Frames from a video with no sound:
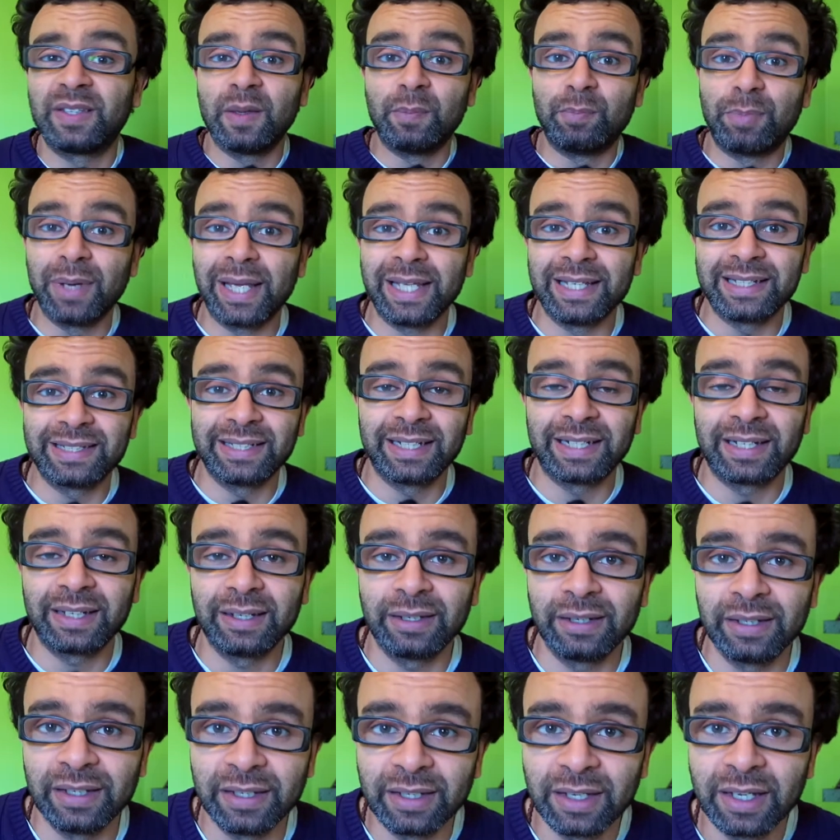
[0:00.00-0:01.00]
to
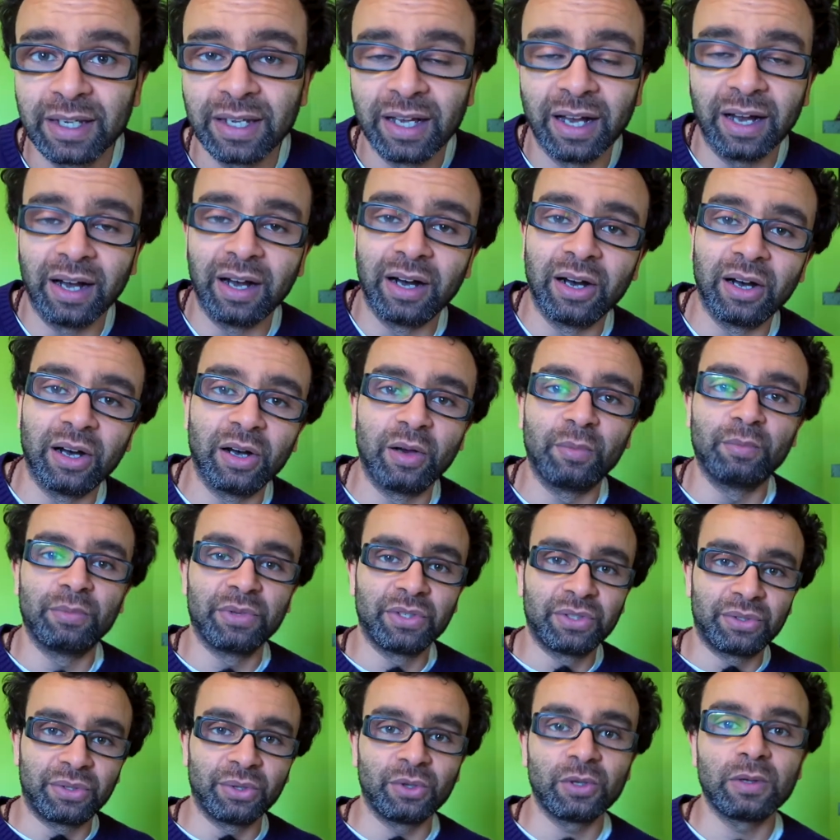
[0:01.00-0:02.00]
basically
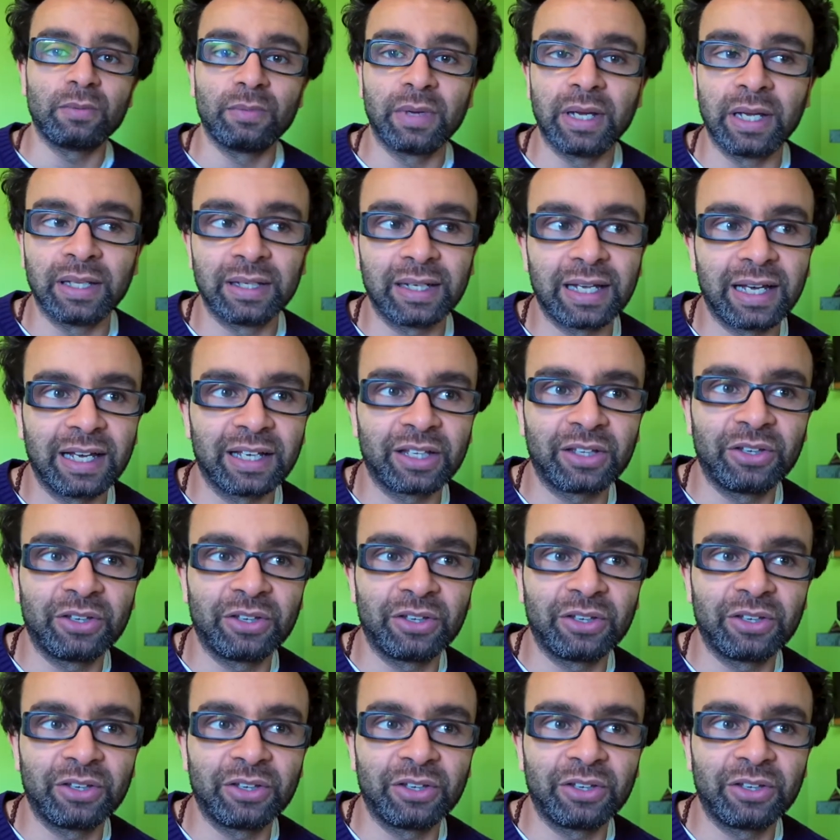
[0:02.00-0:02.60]
um, do, man.